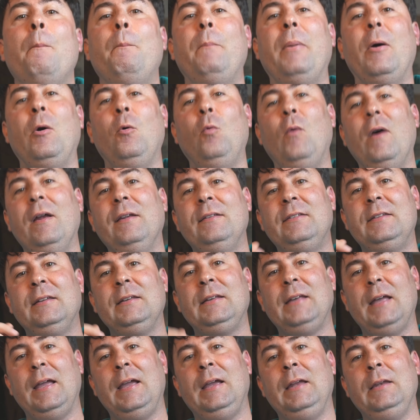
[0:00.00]
But once
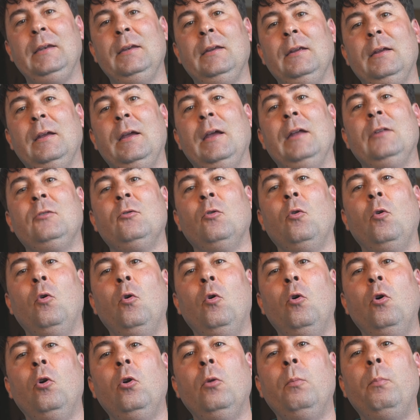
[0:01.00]
again, it
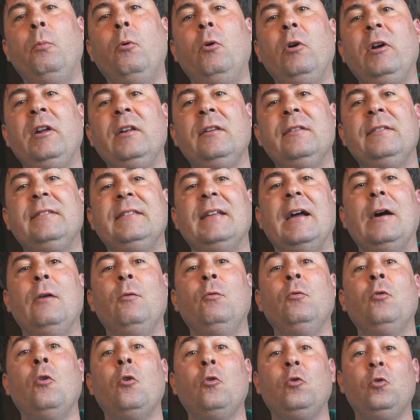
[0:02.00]
all boils
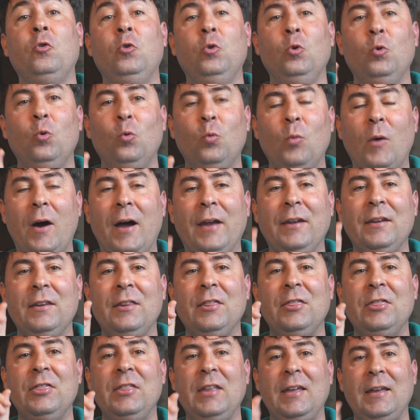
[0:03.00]
down to
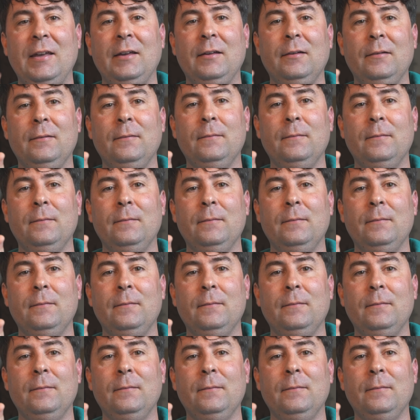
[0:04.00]
one thing.